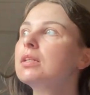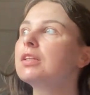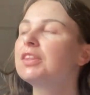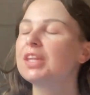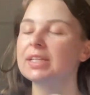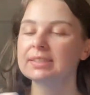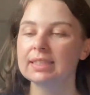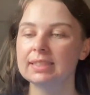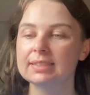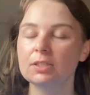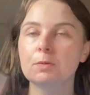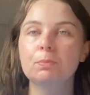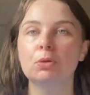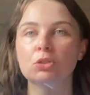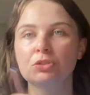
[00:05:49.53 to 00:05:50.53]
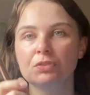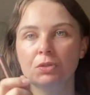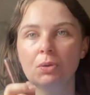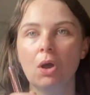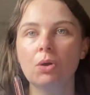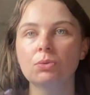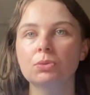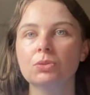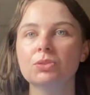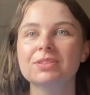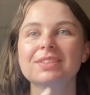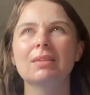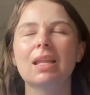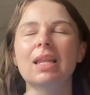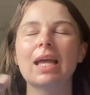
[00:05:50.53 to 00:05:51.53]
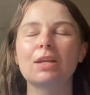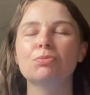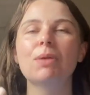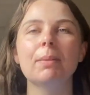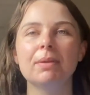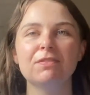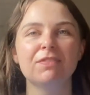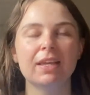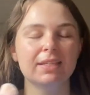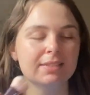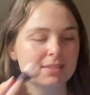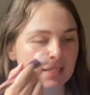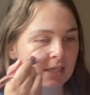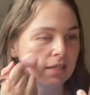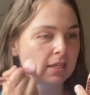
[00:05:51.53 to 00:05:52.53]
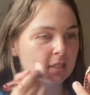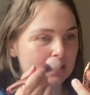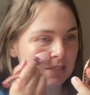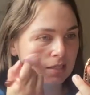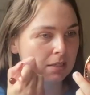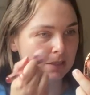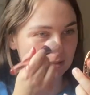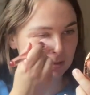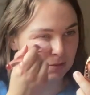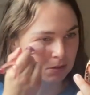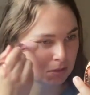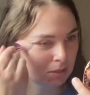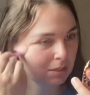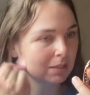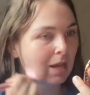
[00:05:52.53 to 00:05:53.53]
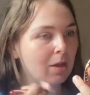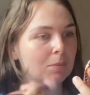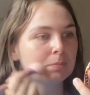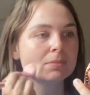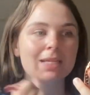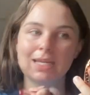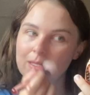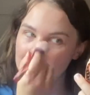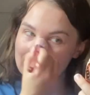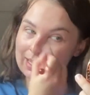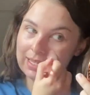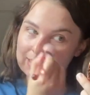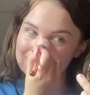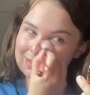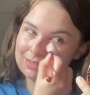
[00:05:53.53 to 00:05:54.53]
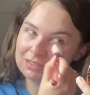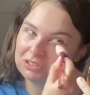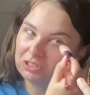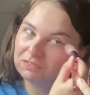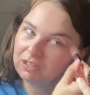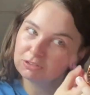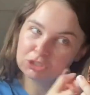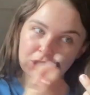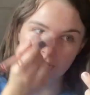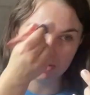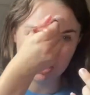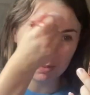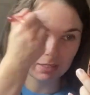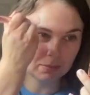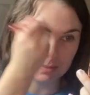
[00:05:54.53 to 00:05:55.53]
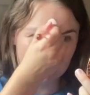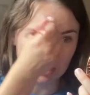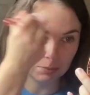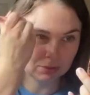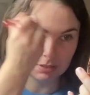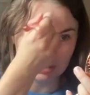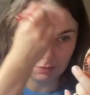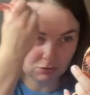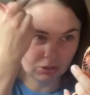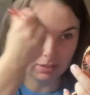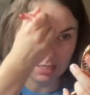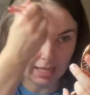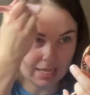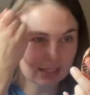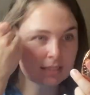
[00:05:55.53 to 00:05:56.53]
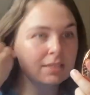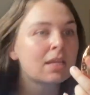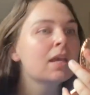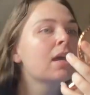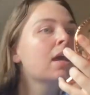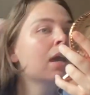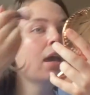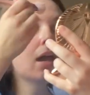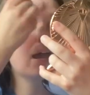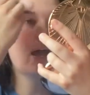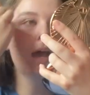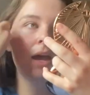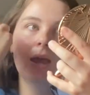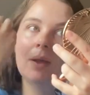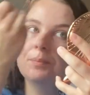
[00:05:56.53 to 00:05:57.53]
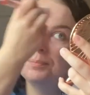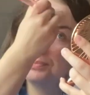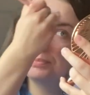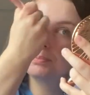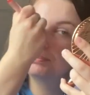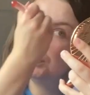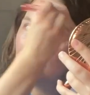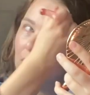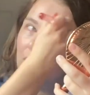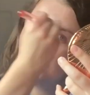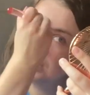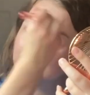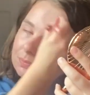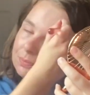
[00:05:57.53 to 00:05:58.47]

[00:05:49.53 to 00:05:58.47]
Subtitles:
things that you still push through holes, like rabbit faces and, you know, teddy bears and stuff. I'll show you in a minute once I've done this. But